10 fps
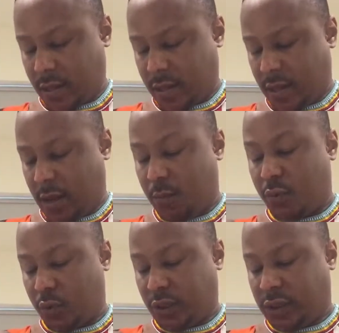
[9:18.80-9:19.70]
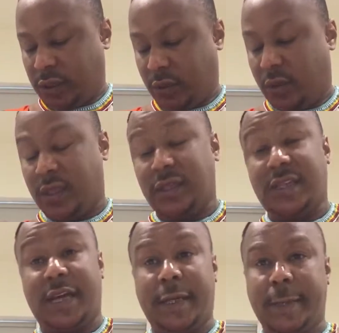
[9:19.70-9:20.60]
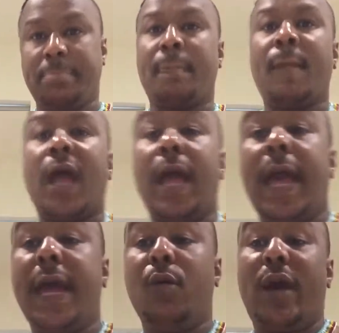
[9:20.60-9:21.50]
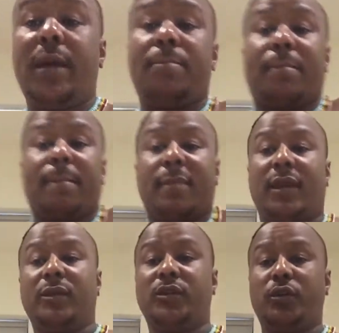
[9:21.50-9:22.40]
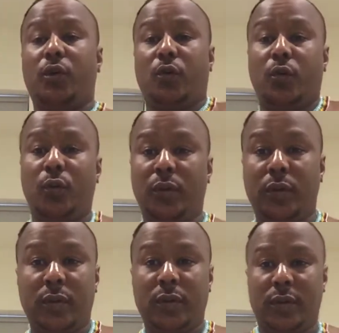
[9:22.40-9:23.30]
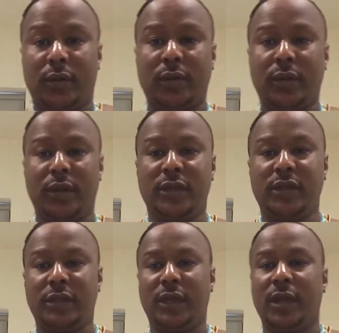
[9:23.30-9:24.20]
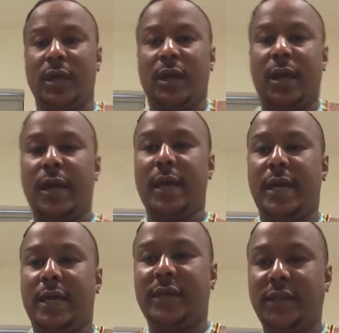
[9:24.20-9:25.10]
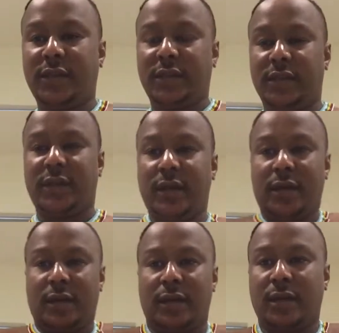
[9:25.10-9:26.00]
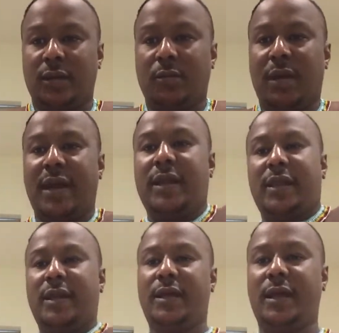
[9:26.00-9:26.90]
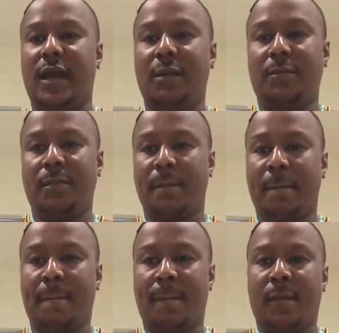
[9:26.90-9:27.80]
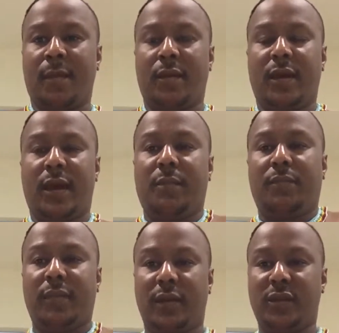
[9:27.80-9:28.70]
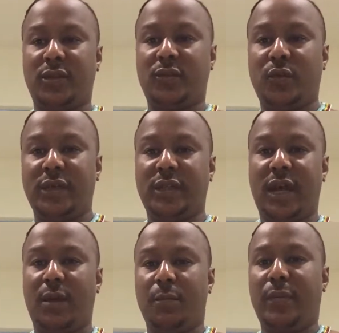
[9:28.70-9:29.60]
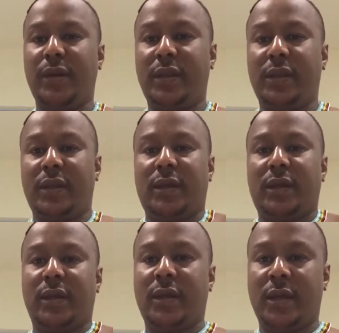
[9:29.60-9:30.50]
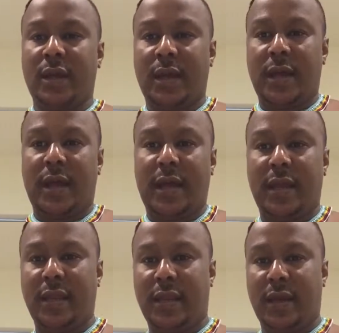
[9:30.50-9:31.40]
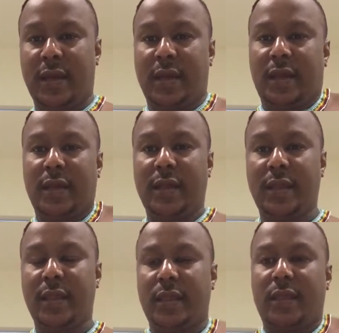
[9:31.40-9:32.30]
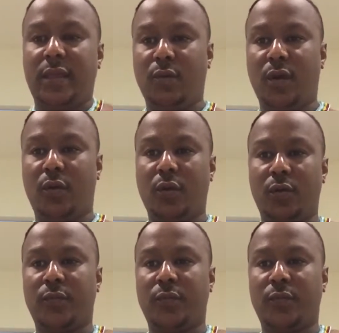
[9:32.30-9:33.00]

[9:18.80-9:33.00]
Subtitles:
like brooches on the side. Anyway, so this is my LIHIYA. Okay, it's towards the armpit, and there we go.